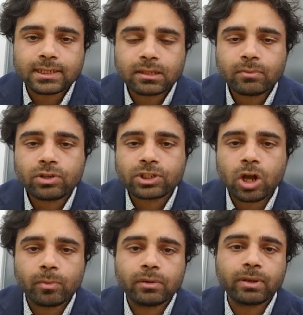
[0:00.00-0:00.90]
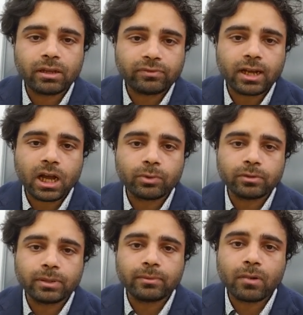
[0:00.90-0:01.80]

and the most common by far would be